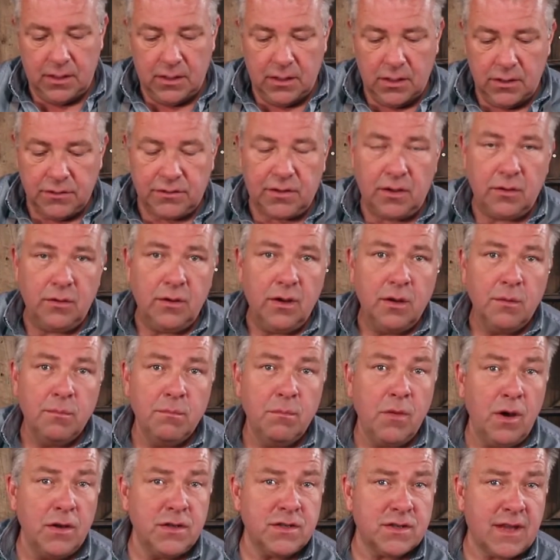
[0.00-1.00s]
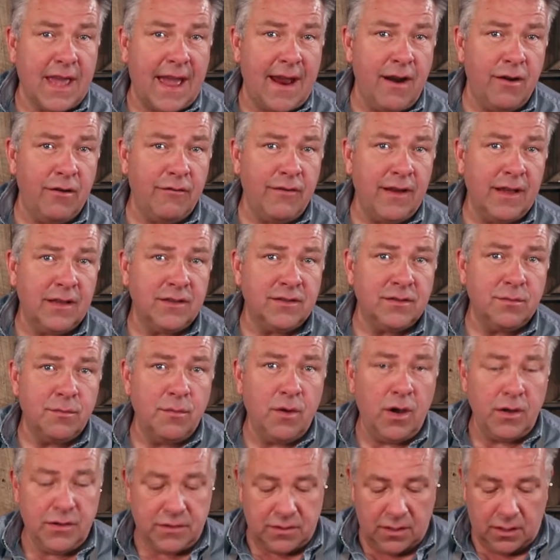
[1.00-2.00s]
So most caravans and
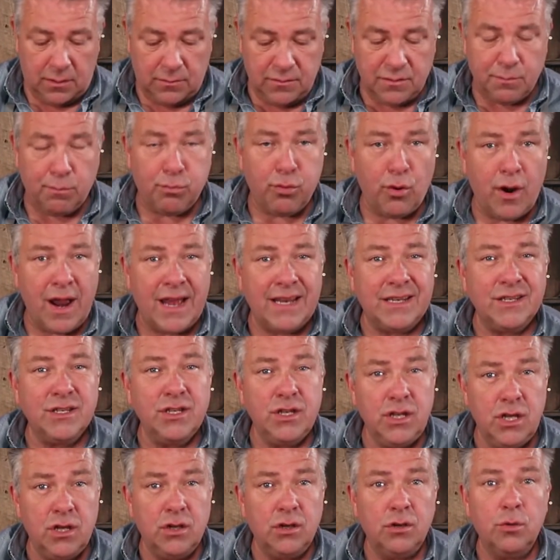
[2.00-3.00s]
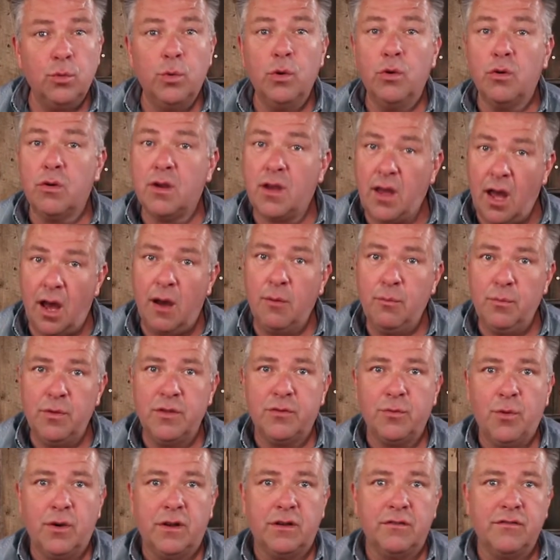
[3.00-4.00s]
motorhomes brand new will come
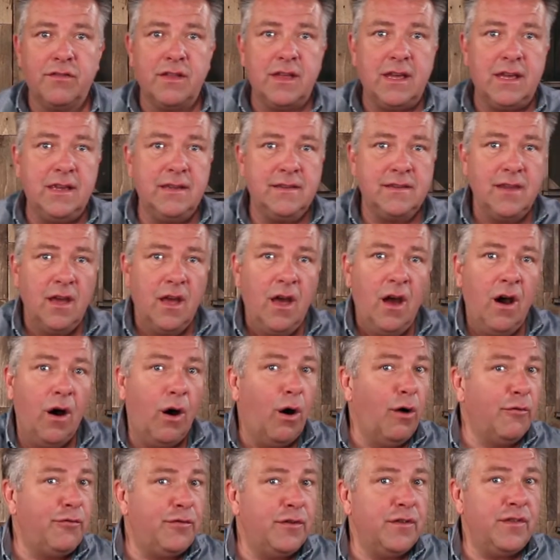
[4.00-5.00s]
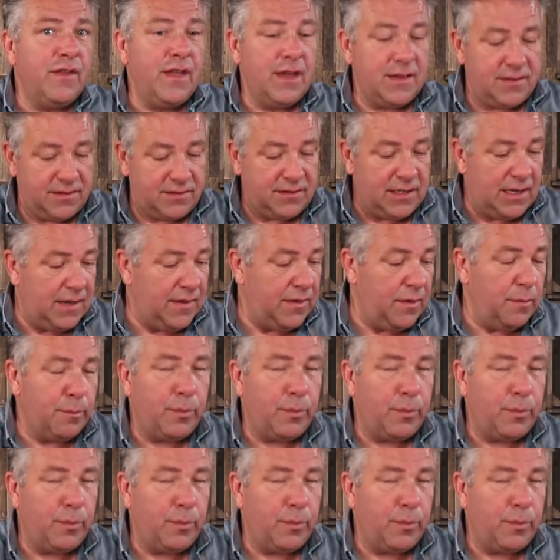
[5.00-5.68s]
with one of these. Often they're still in the